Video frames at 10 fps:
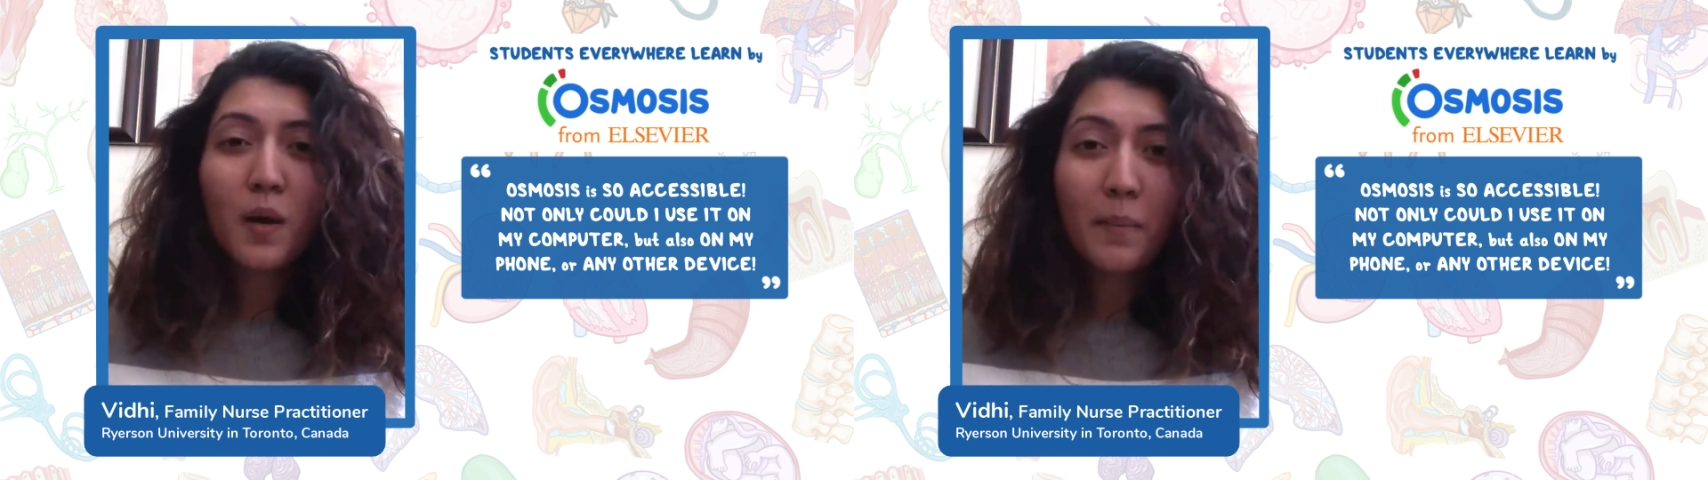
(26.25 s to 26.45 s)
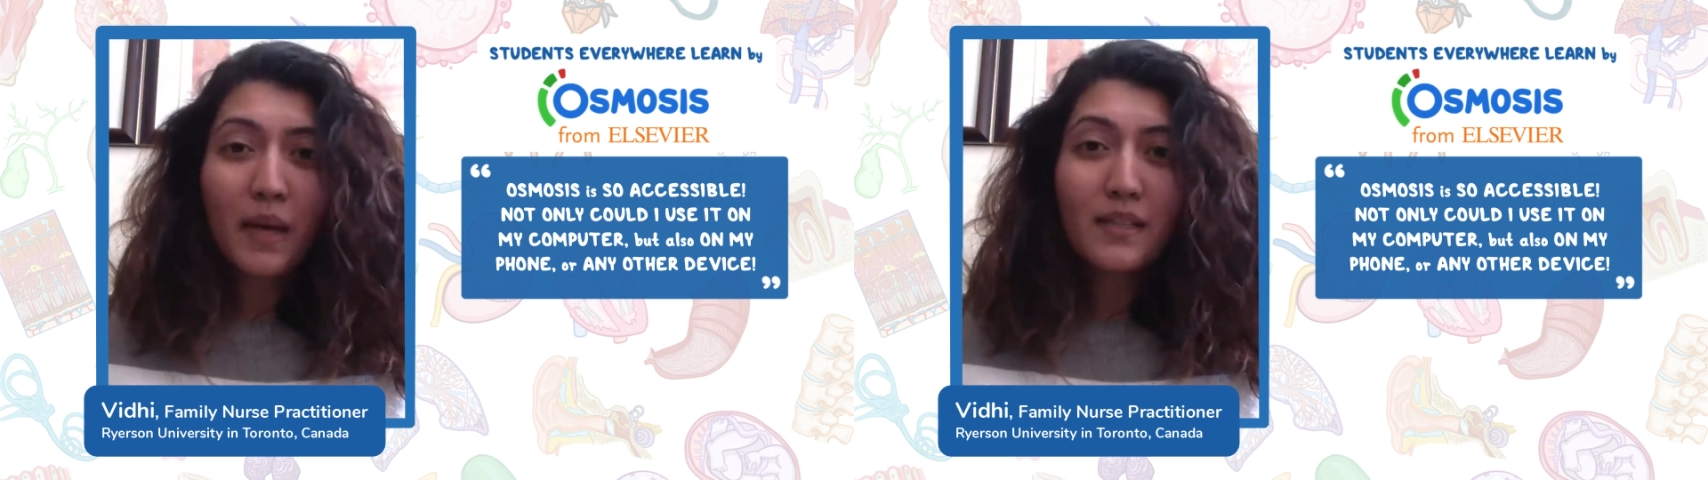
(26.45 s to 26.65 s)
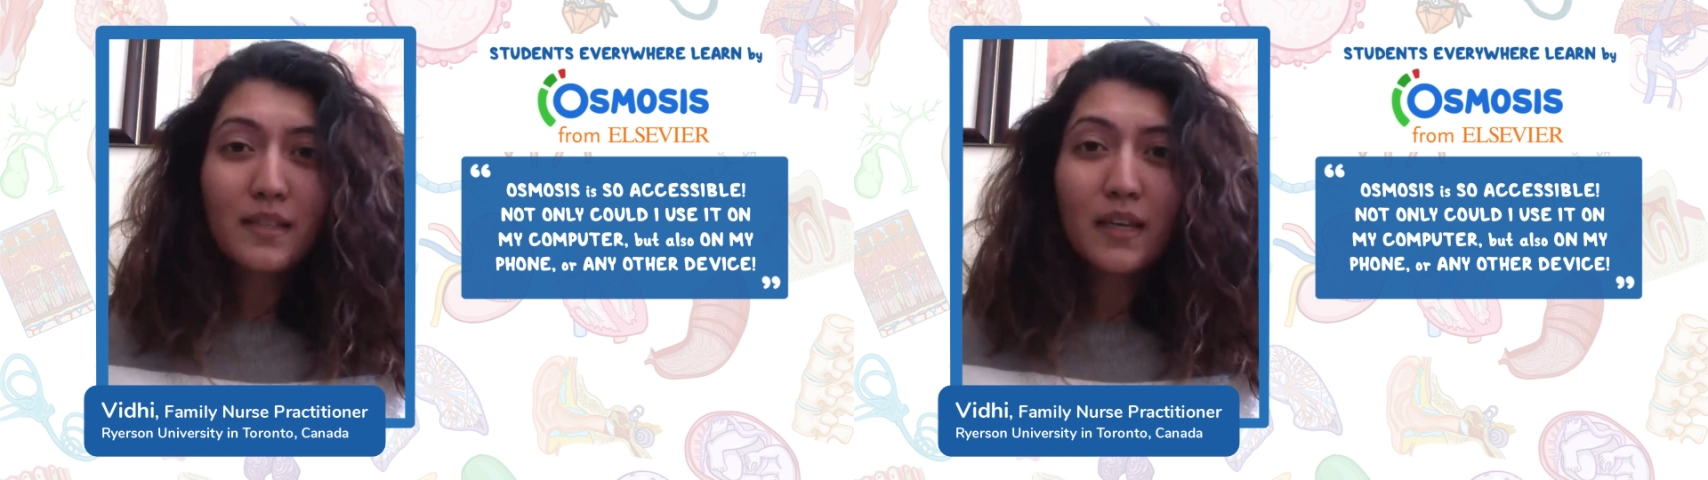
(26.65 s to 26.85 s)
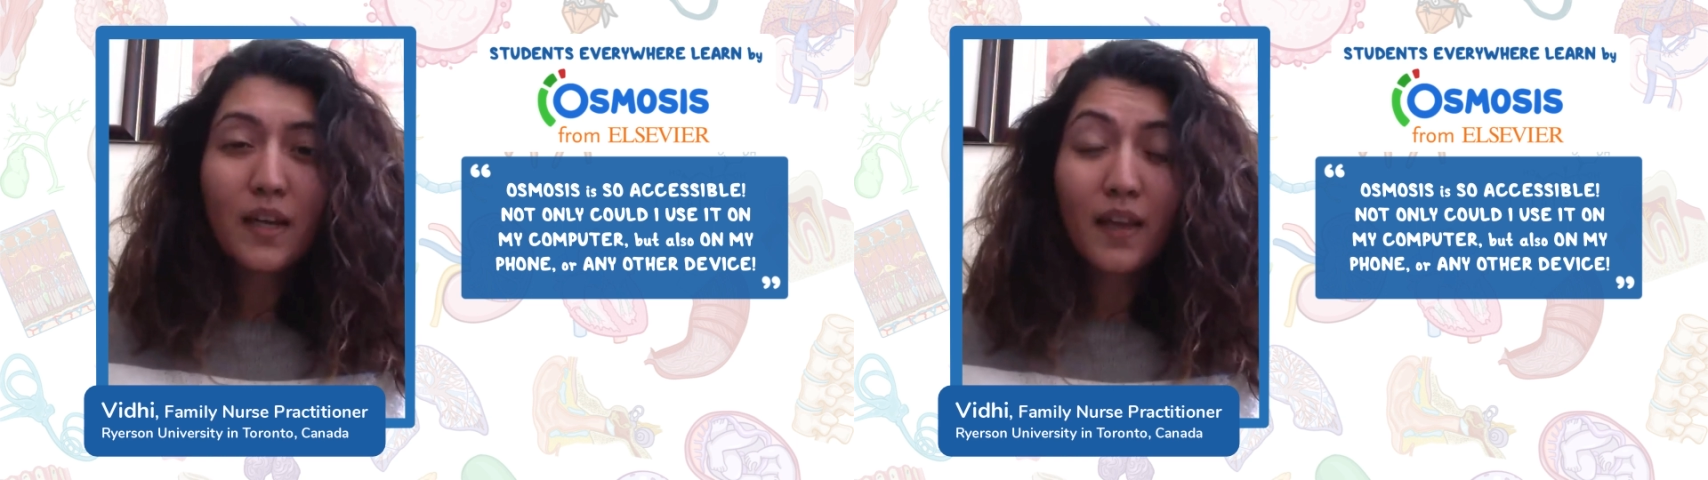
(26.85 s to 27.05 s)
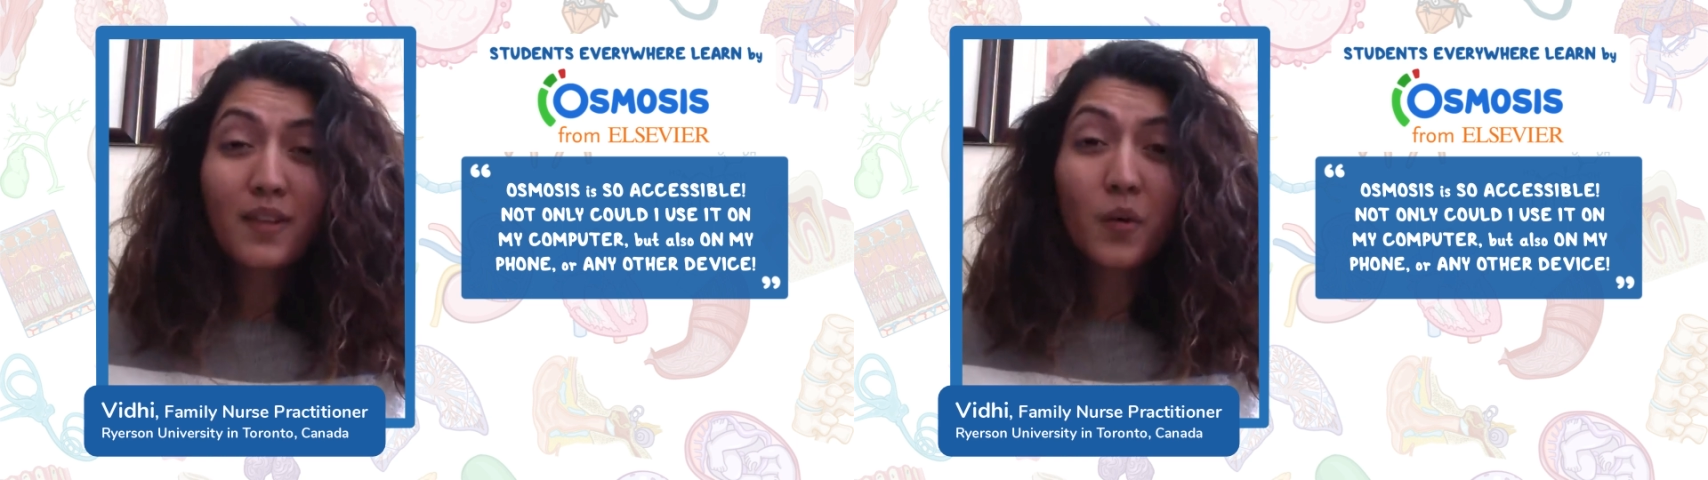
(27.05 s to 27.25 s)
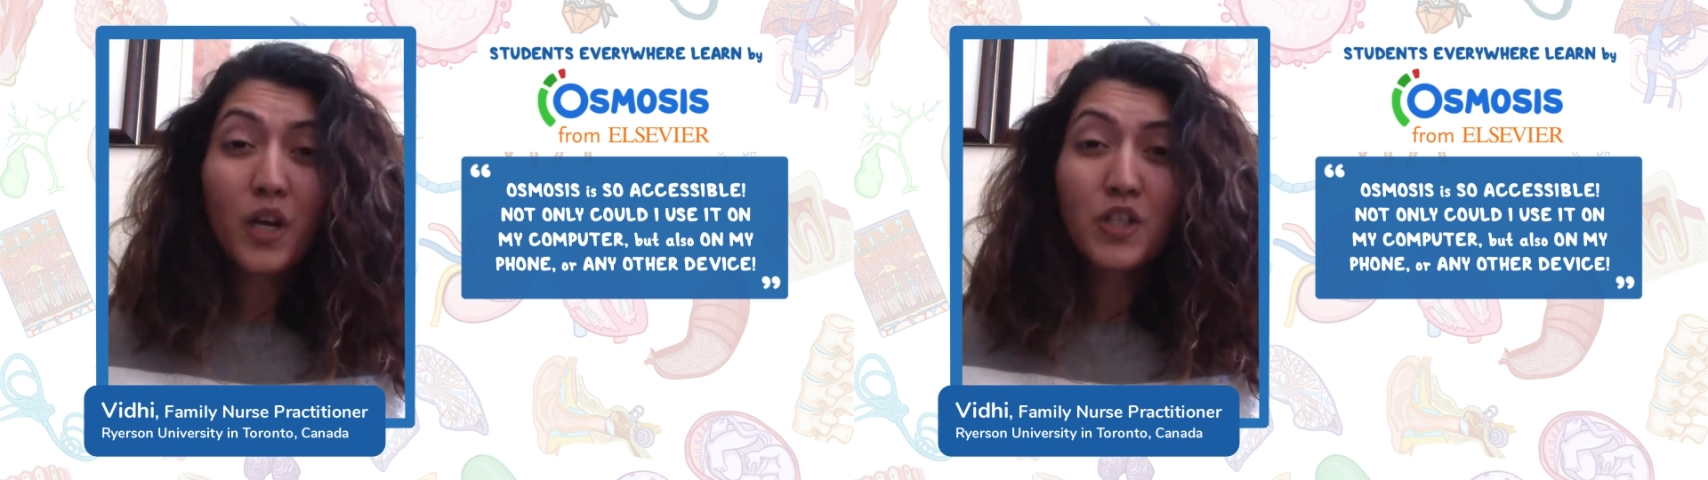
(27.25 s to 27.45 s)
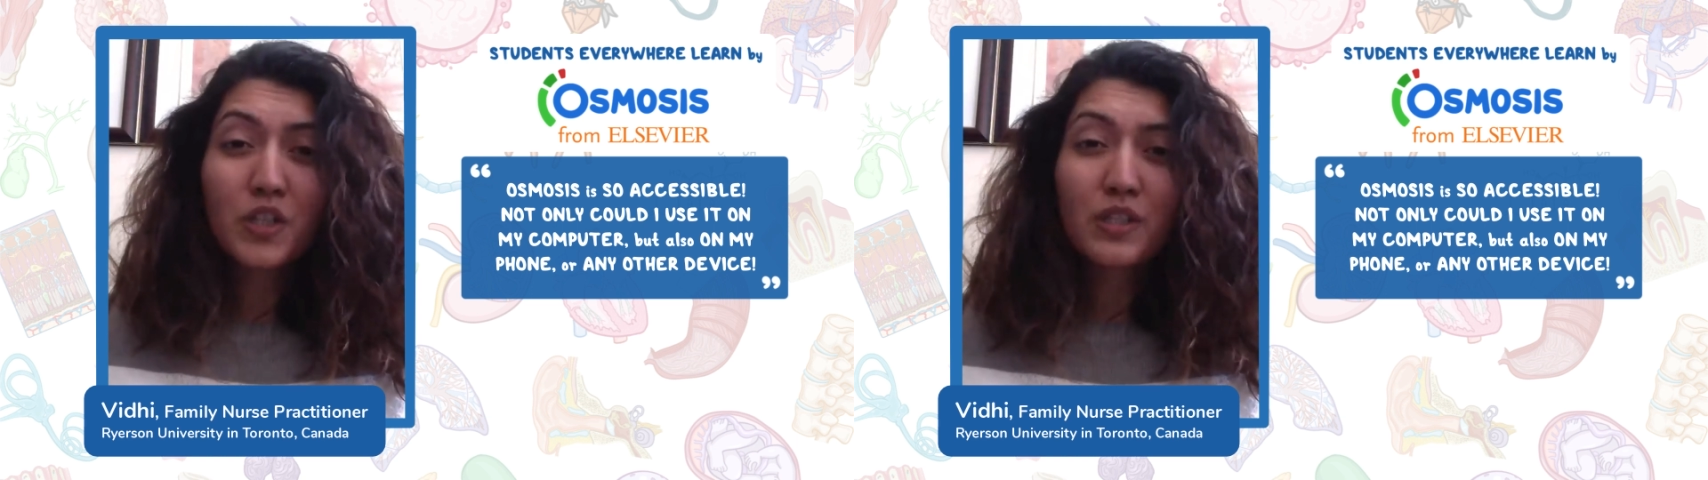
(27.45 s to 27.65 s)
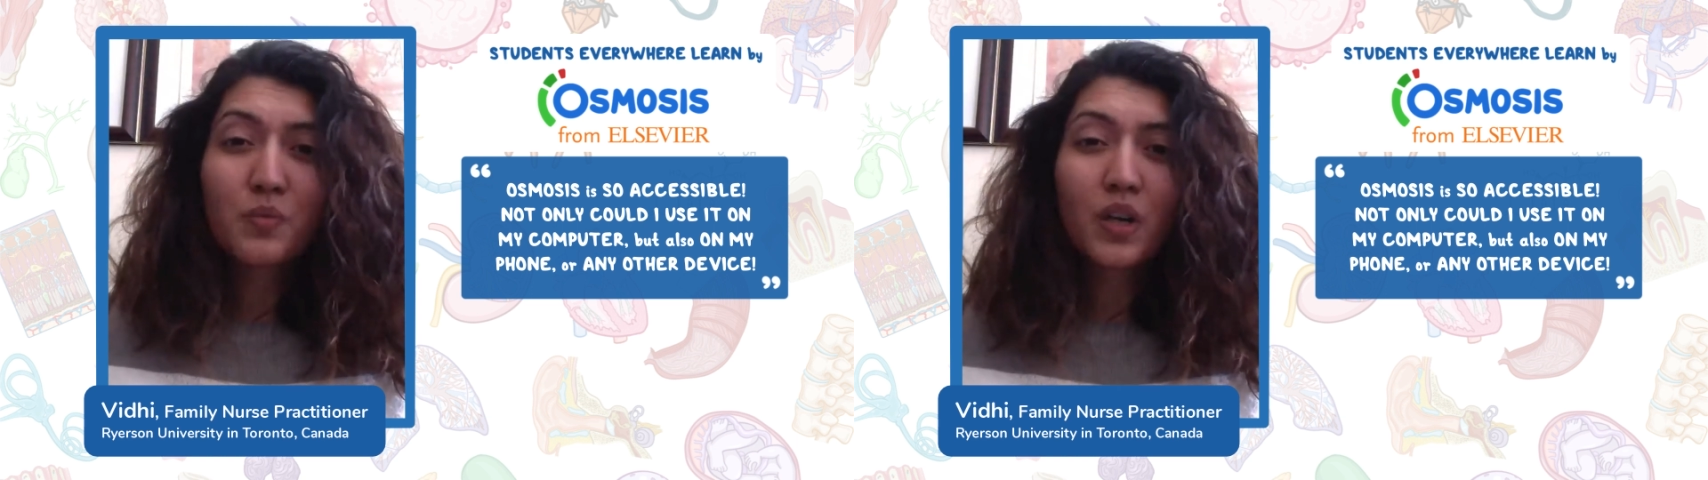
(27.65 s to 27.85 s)
amazing and the
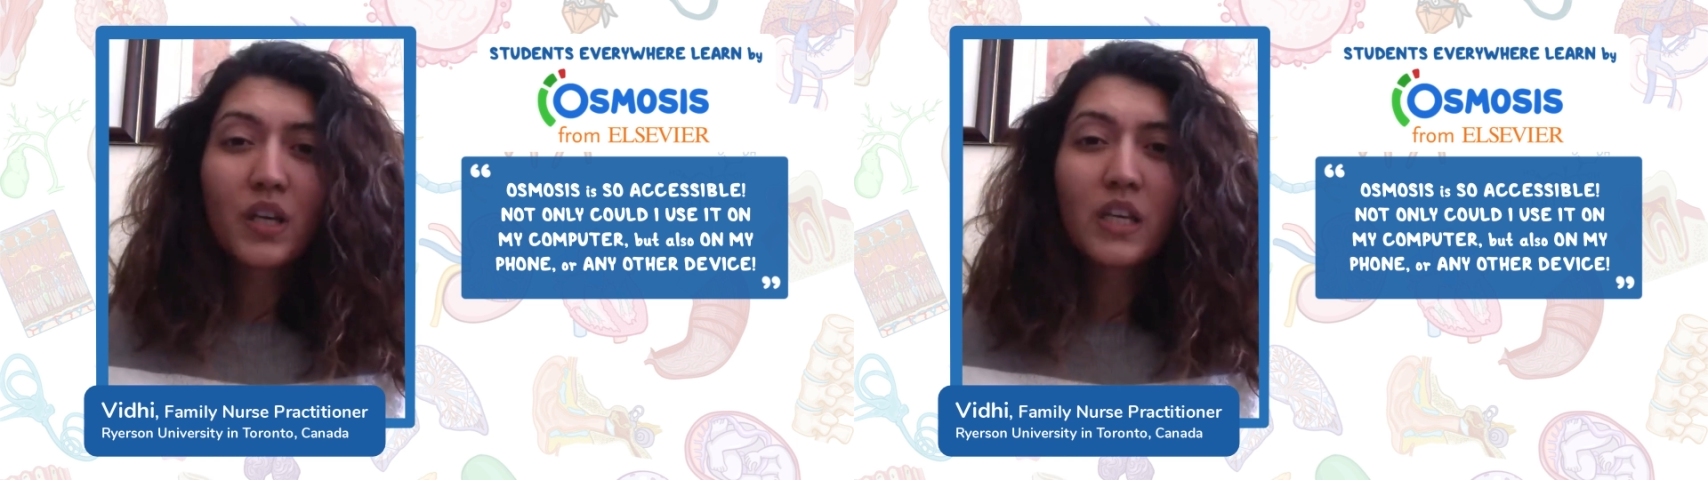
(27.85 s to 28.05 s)
questions were